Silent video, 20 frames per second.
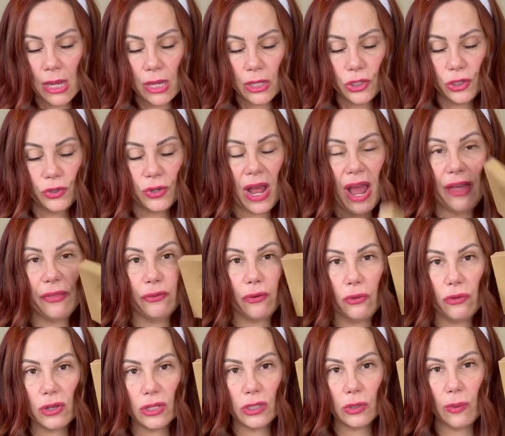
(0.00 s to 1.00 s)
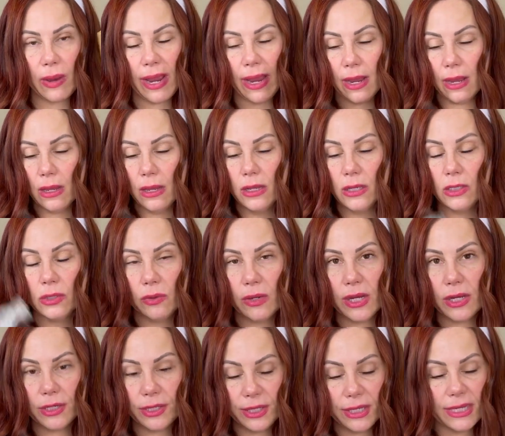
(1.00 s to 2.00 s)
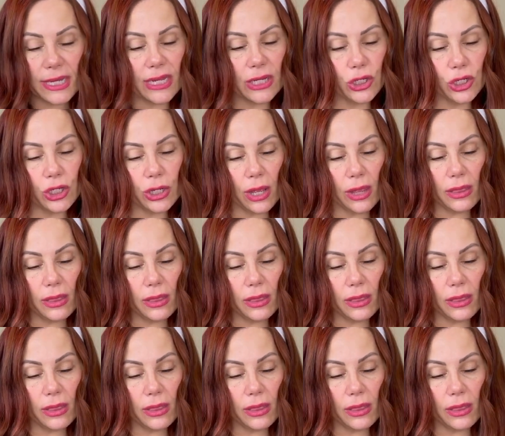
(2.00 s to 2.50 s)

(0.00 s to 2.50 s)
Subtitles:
Do not throw this away. So here's the dish.